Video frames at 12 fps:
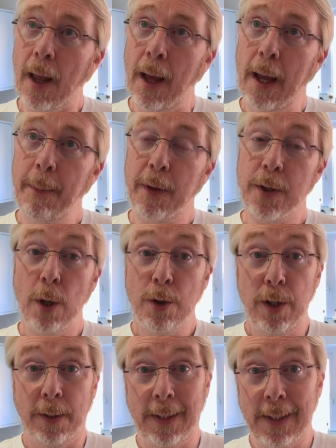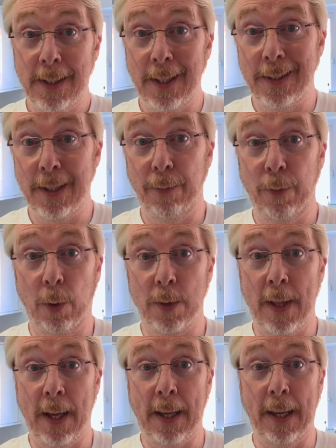uh, the social distancing
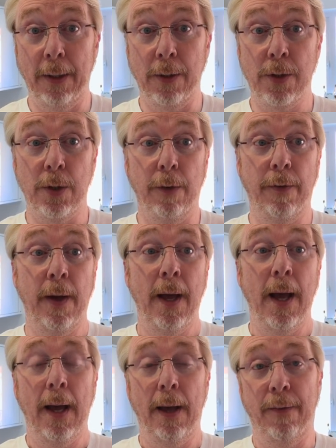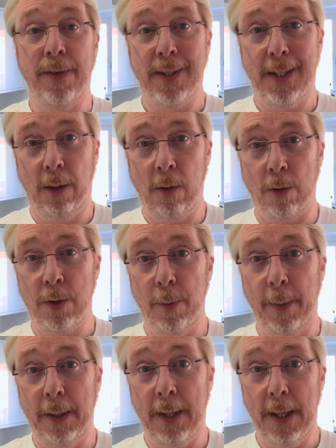rules, that kind of stuff, have still got to
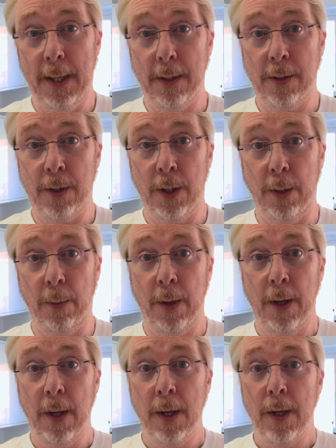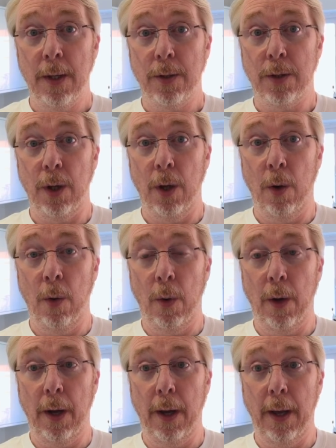be adhered to. So
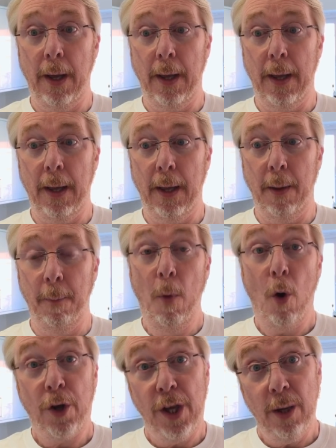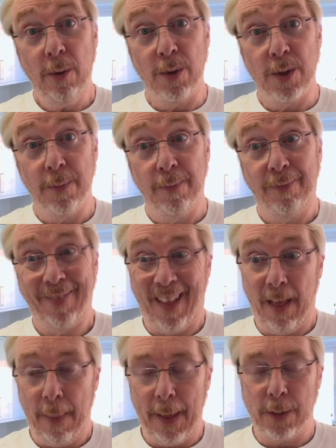more queues,
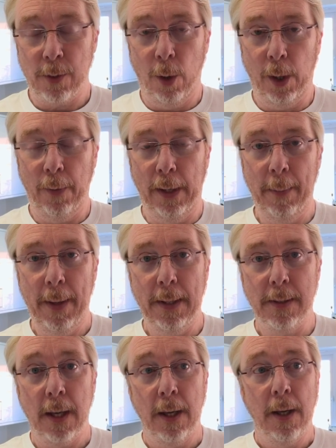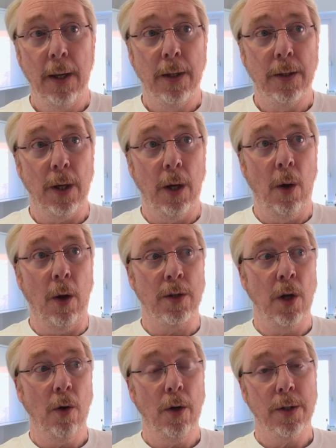that's all it really means. So as
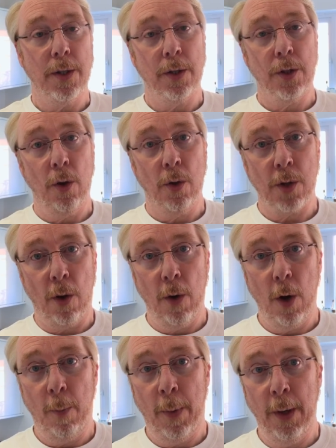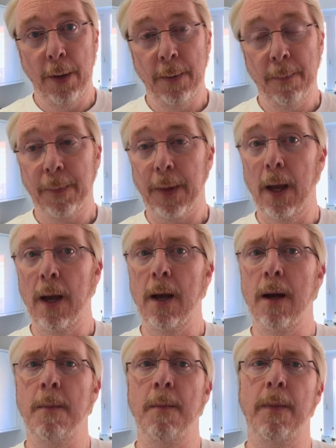long as the stores are open,
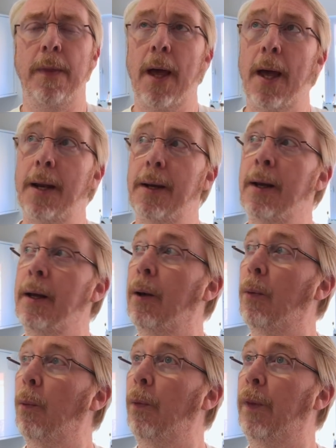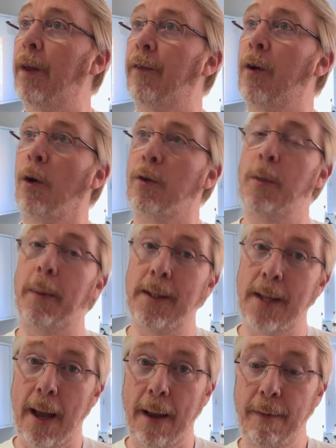um, then they've got to be
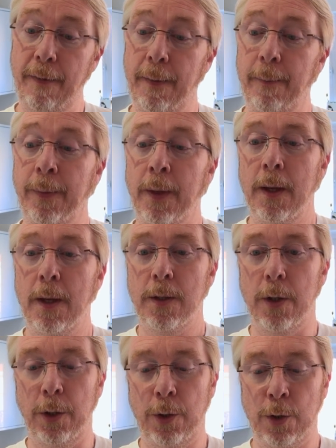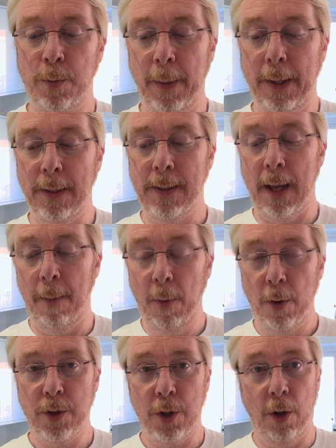safe. So it just means that
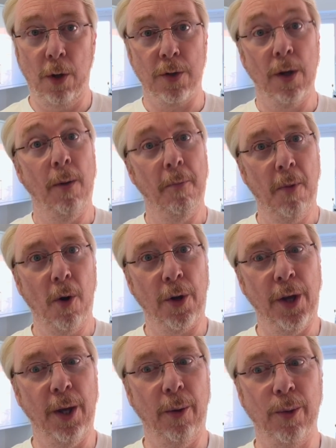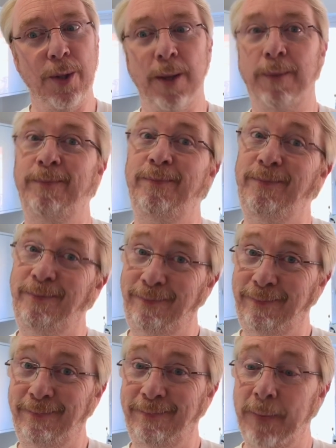more stores, more queues,
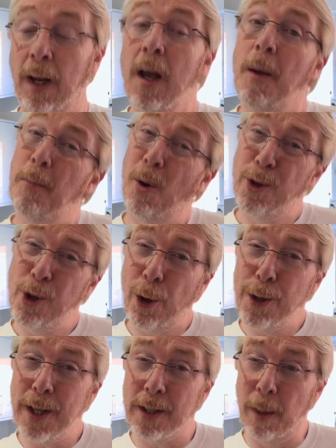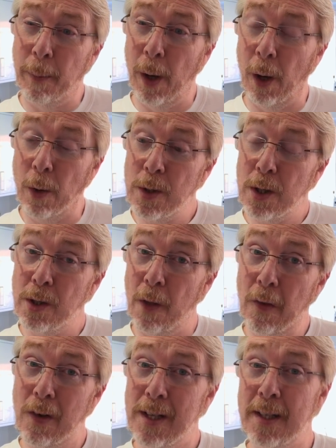more choice, I suppose. So
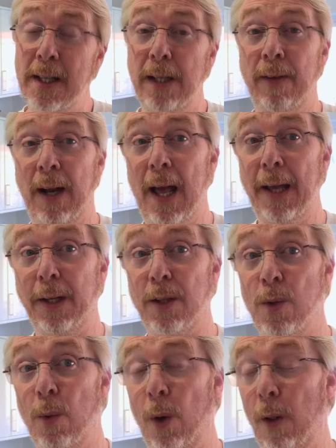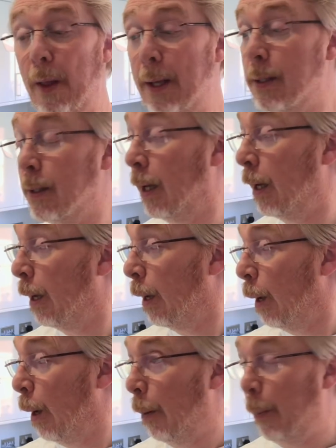there is a silver lining to all this,
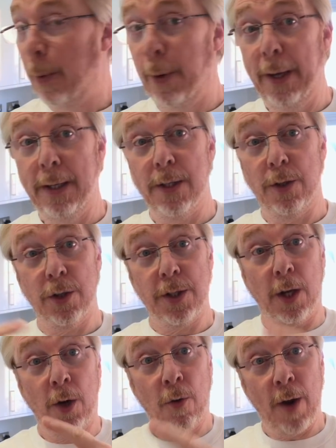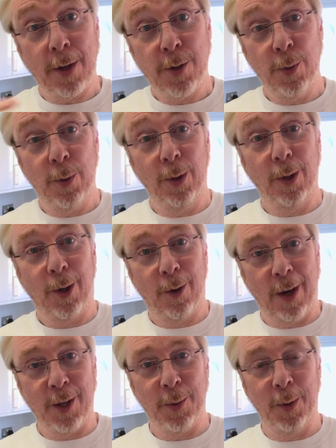but it's just a gradual,
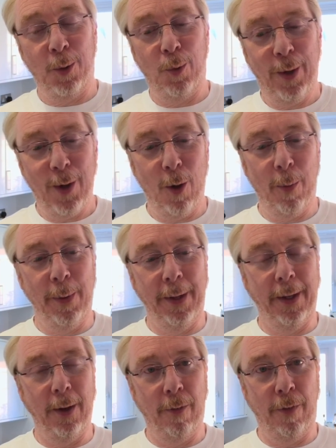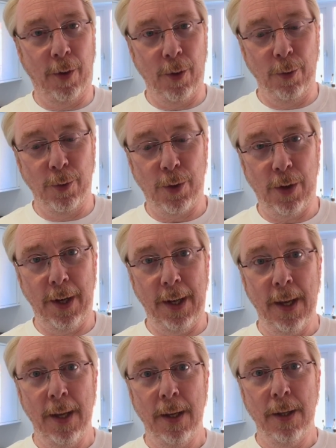gradual reopening of the country.
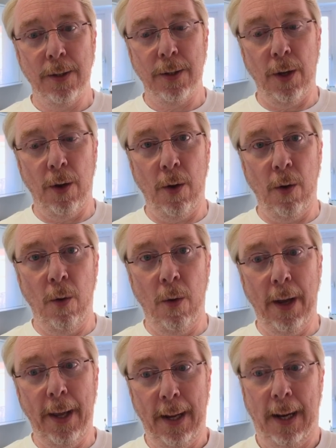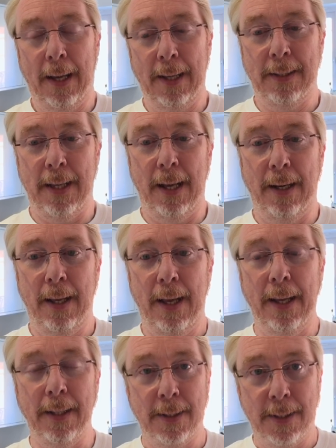So, like I said,
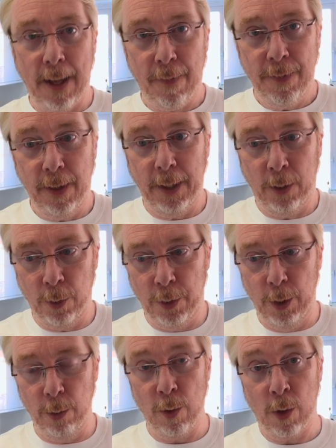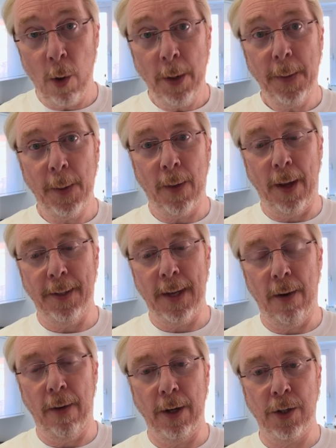it's definitely good news. We're going in the right
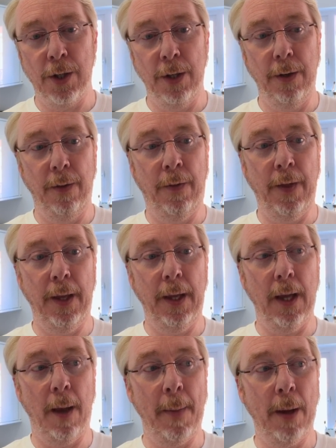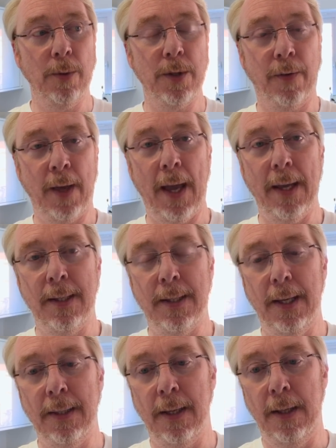direction. The amount of
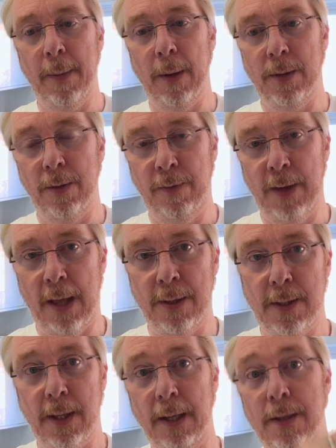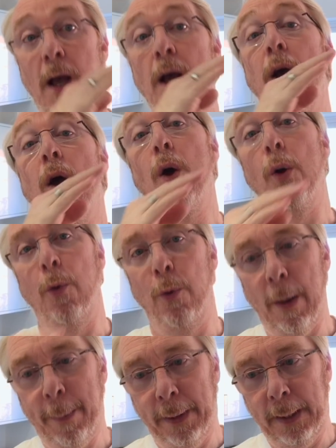cases and the amount of deaths is
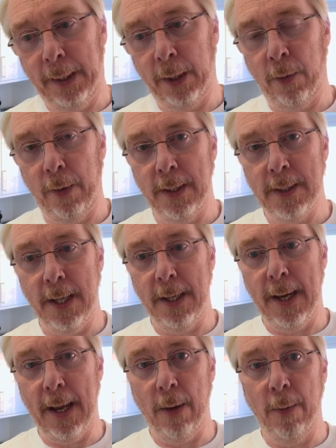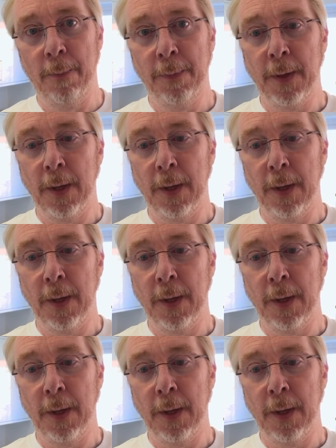rapidly decreasing now.